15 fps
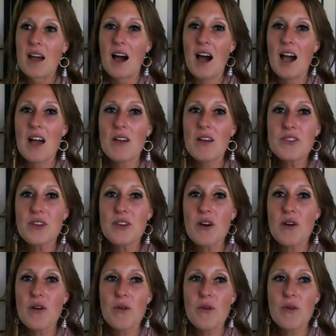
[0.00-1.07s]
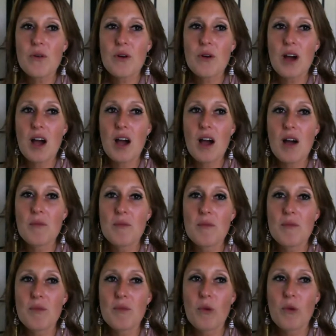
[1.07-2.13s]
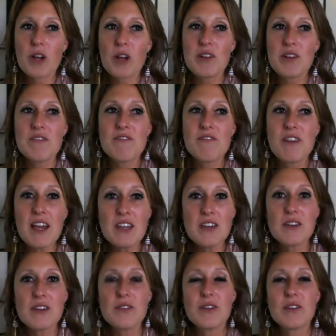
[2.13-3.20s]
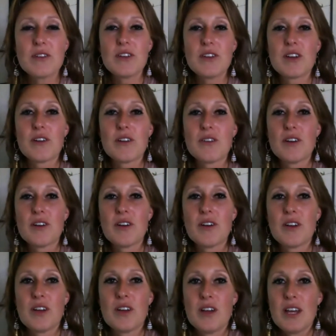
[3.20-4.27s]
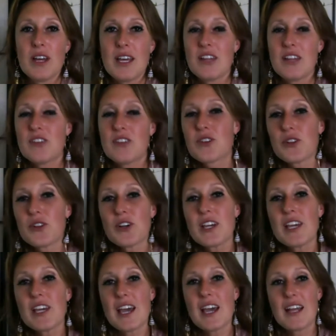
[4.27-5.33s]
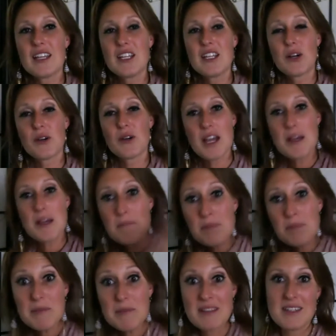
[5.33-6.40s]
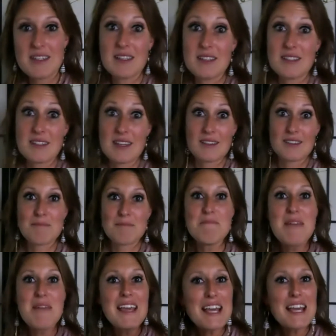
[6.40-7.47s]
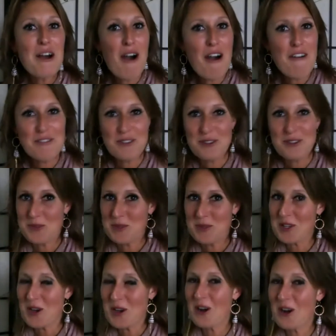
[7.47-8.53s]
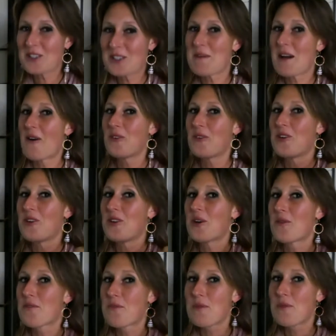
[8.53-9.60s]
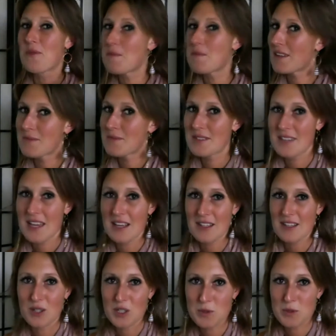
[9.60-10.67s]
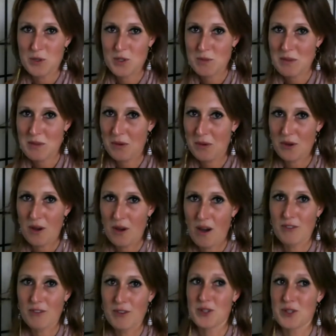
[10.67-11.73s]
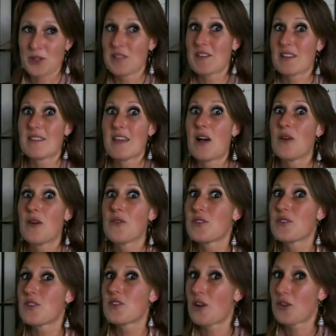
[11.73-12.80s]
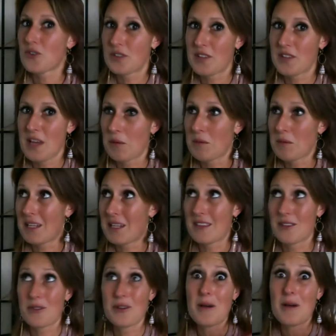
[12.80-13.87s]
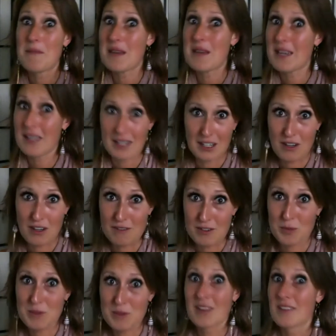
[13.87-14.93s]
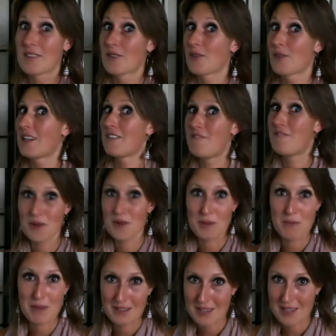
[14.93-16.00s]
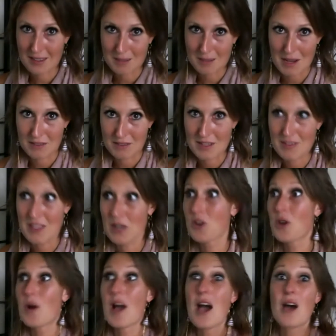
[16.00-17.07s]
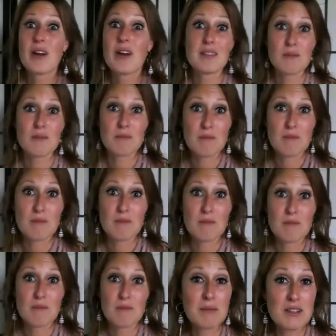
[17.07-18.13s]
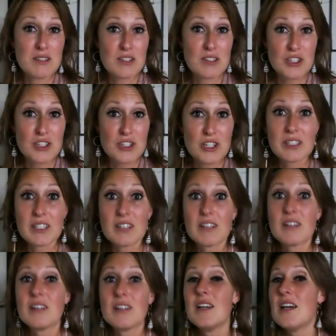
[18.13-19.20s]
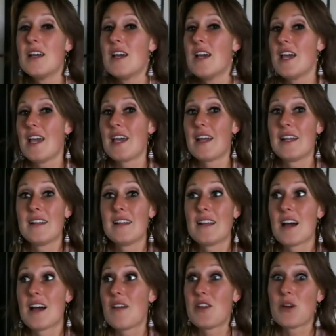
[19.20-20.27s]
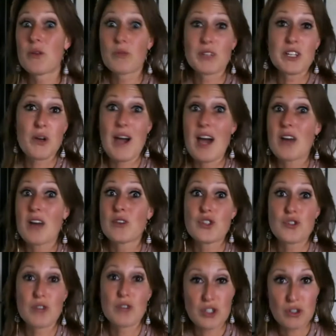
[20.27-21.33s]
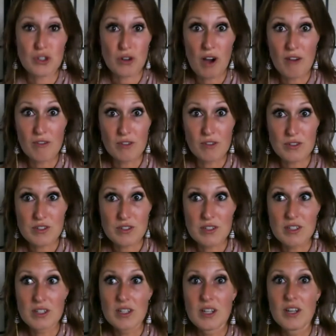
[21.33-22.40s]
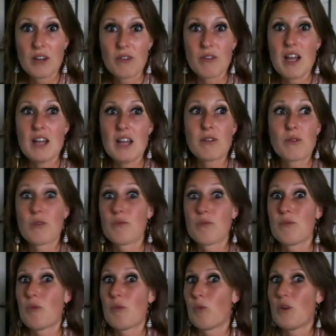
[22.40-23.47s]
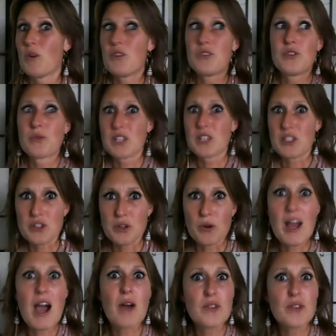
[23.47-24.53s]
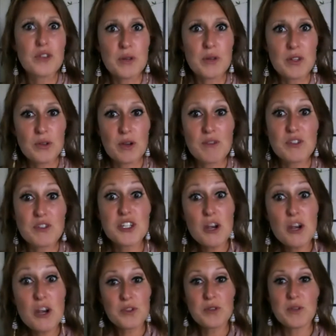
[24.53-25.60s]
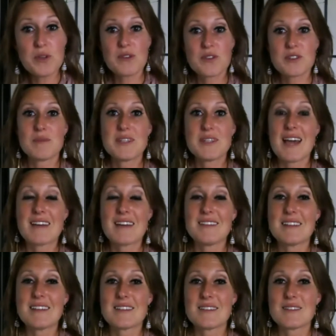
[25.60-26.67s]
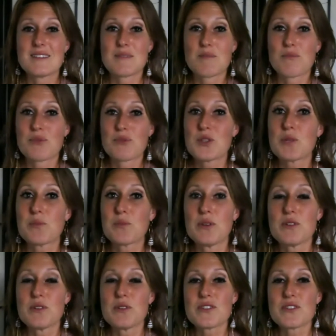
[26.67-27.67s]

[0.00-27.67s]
I also um, want to invite you, you know, into looking at you know implementing these things making offers we talked about you know three of the biggest mistakes entrepreneurs make with their offers they're leaving thousands of dollars on the table meaning they're not making any offers because they're letting fear in the mind take them out of it they don't know how to get their marketing message clear and uh, they don't really know how to structure offers right or what to really do or how to do it so i've shared with you here some techniques and some principles